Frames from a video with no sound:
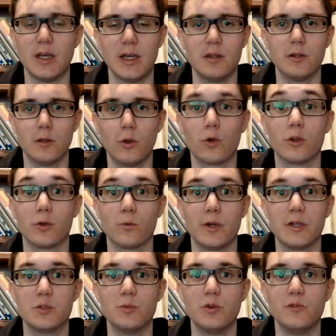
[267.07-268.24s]
in the Lord of the
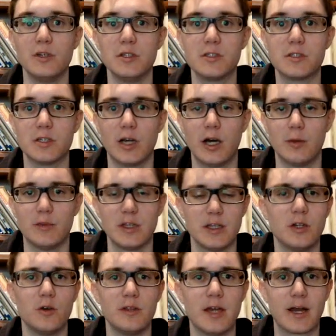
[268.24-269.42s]
Rings movies.
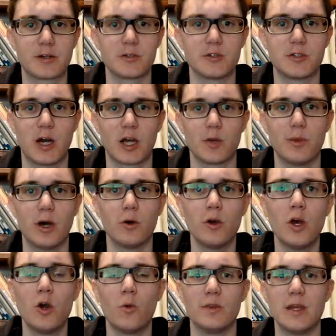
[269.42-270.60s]
The actors talk about
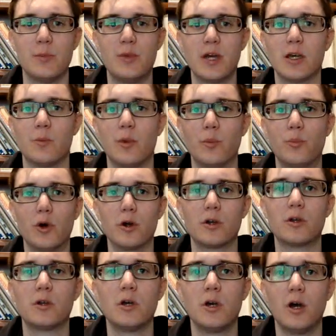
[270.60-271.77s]
when they pick up a book
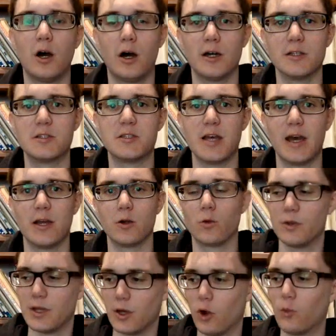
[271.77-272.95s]
on set or
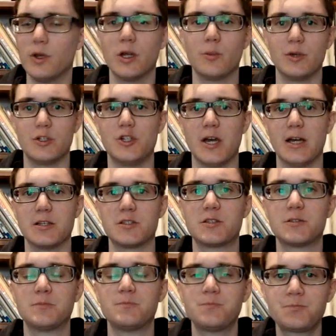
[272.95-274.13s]
when they open up a chest.